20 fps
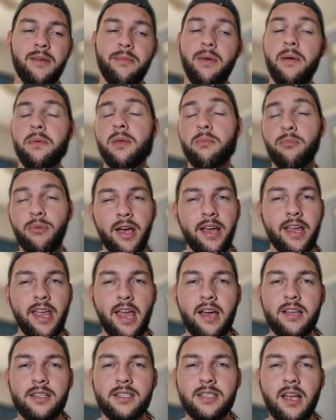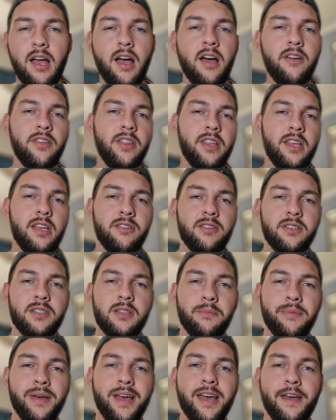Maybe the breakout star for the year is
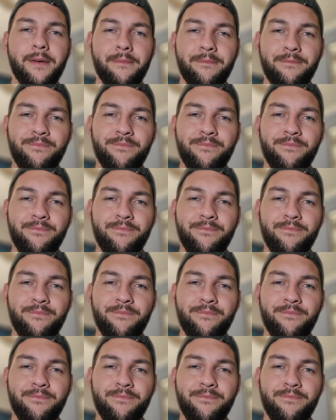the pair.